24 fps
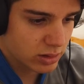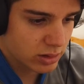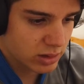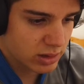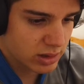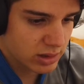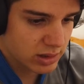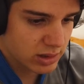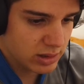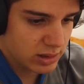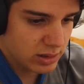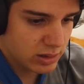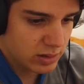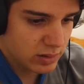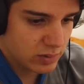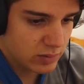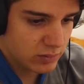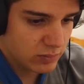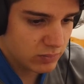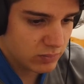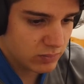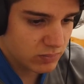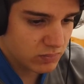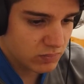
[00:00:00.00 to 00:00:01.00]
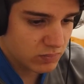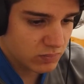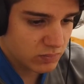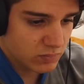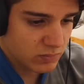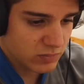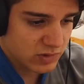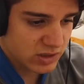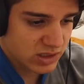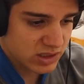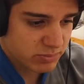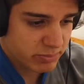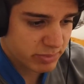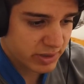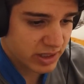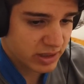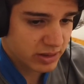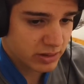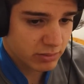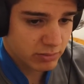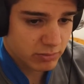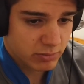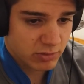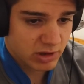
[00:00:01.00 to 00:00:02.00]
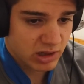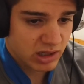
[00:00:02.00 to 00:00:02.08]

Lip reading: he spent